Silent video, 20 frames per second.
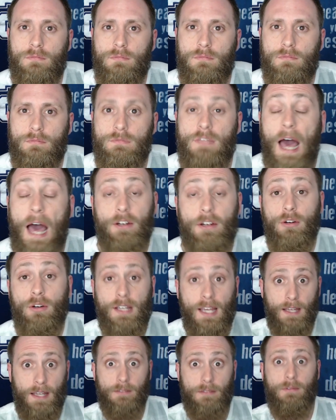Not
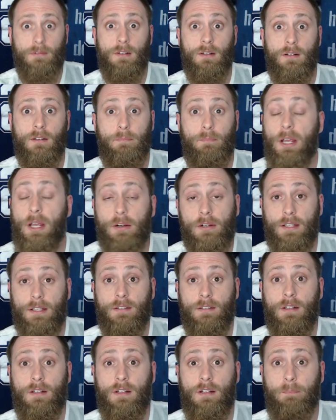okay. Period.
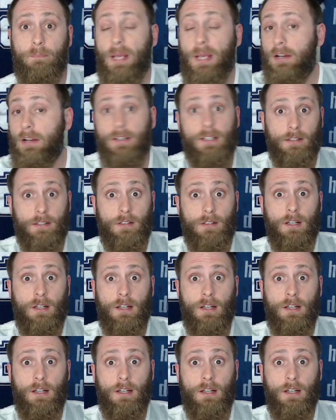Period.